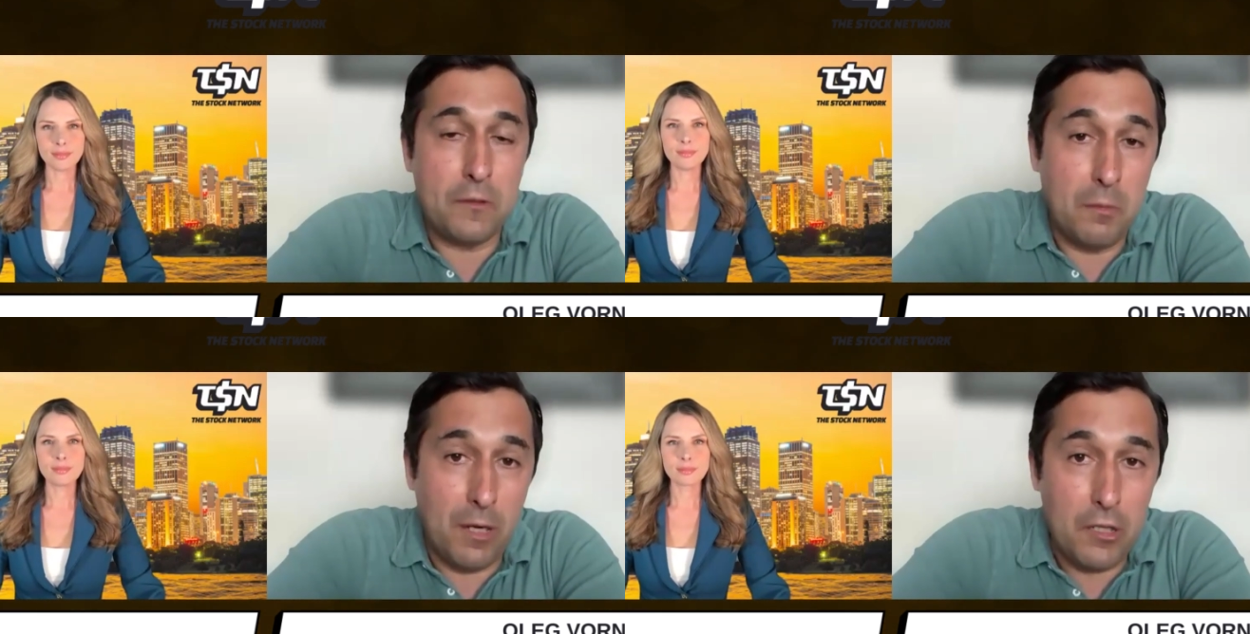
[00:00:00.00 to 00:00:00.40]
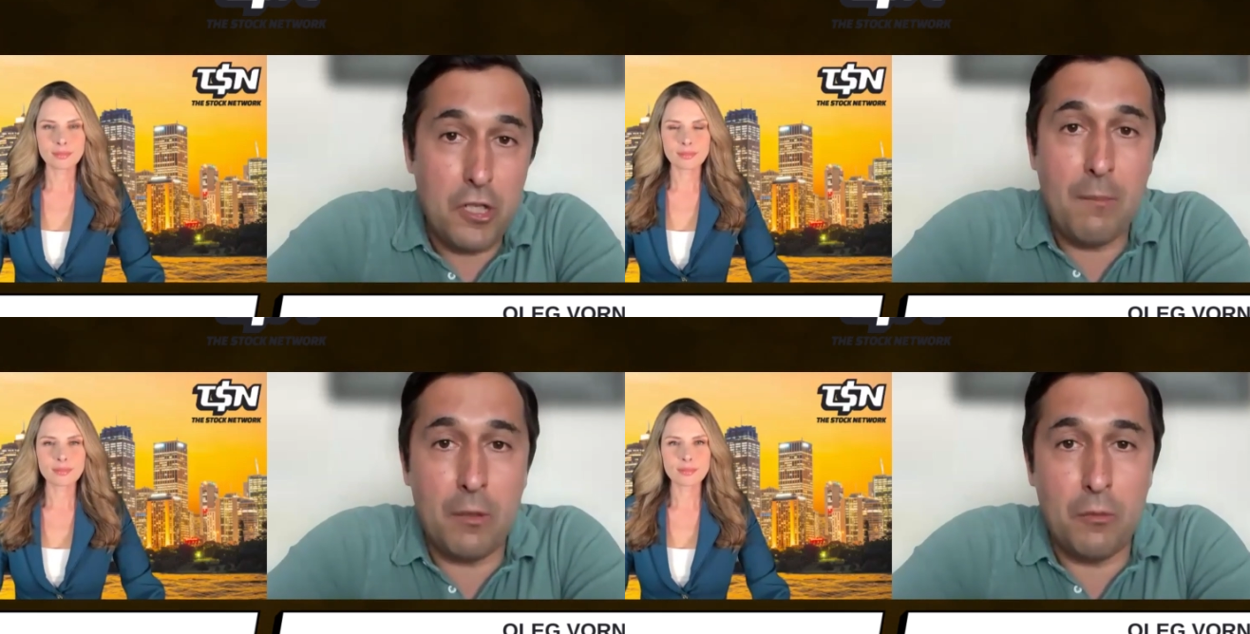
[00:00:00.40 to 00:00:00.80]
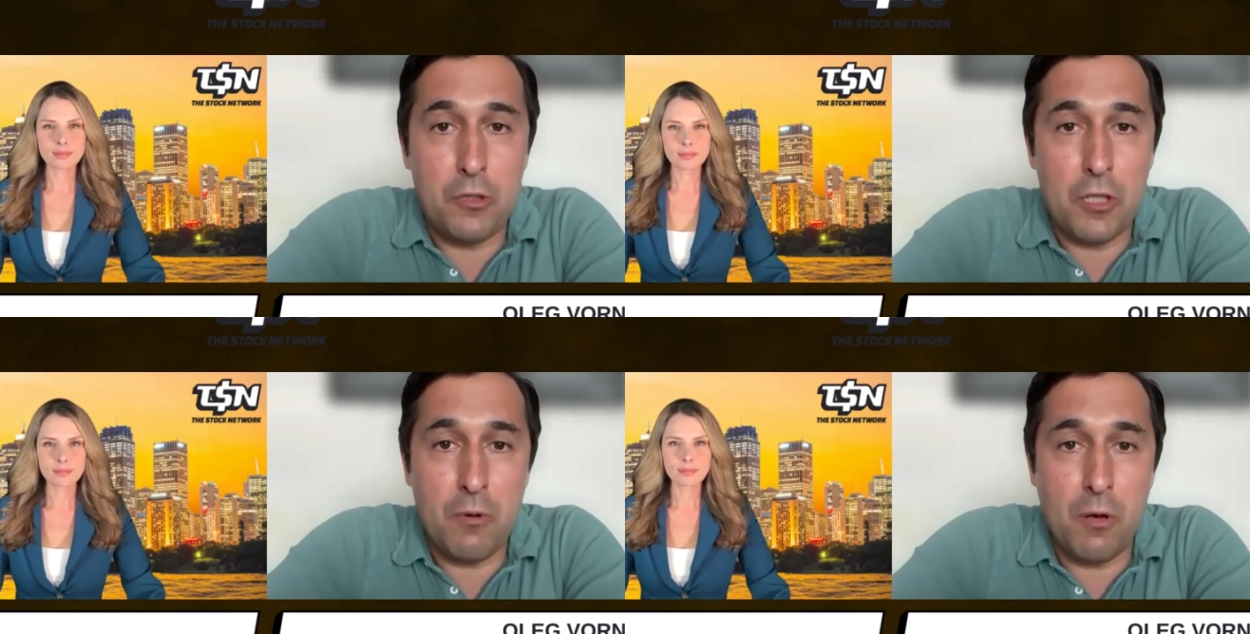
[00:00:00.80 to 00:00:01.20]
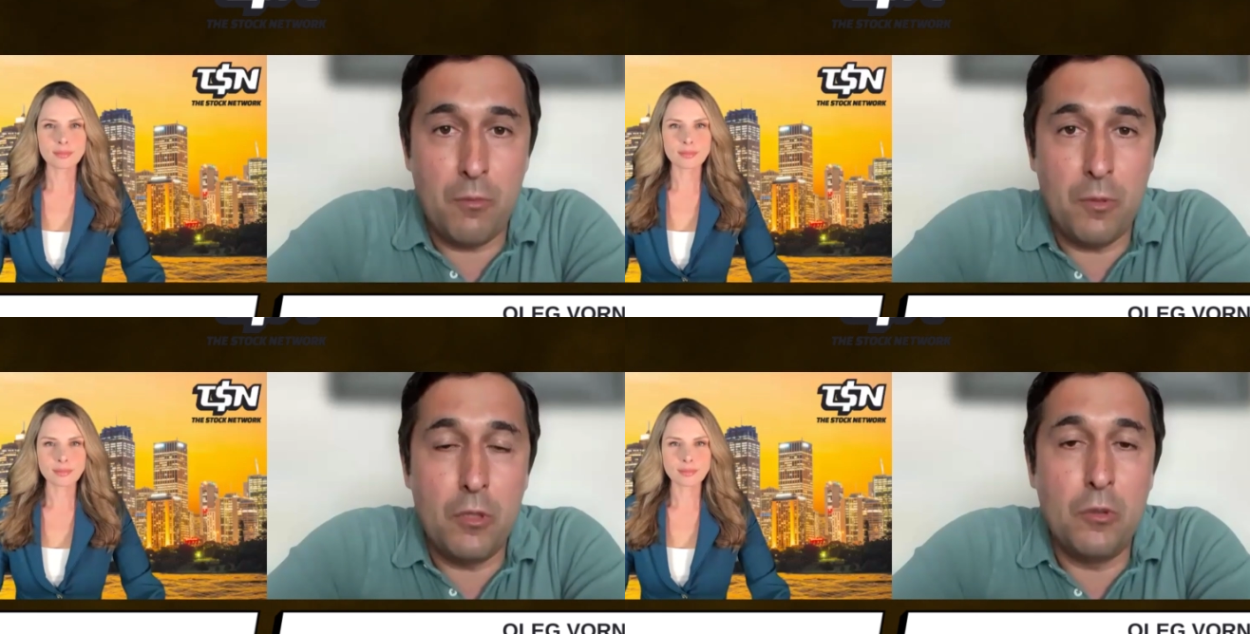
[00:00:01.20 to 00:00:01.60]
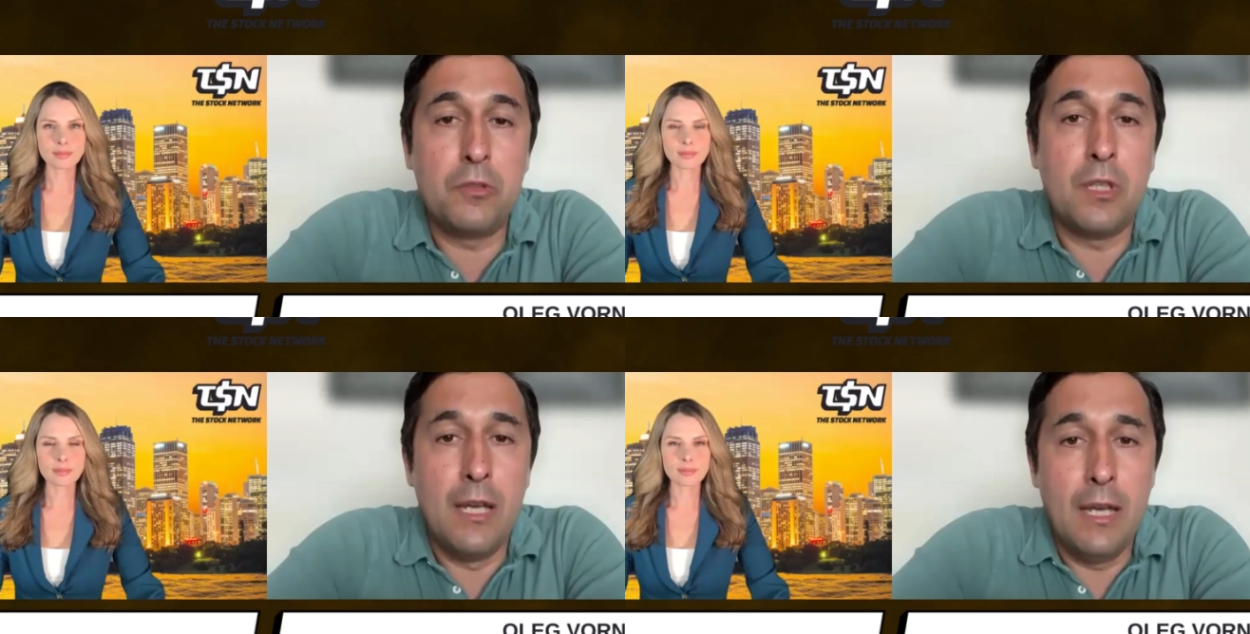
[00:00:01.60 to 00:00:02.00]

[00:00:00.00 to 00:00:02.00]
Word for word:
Speaker 1: of smart jamming, which is what we use.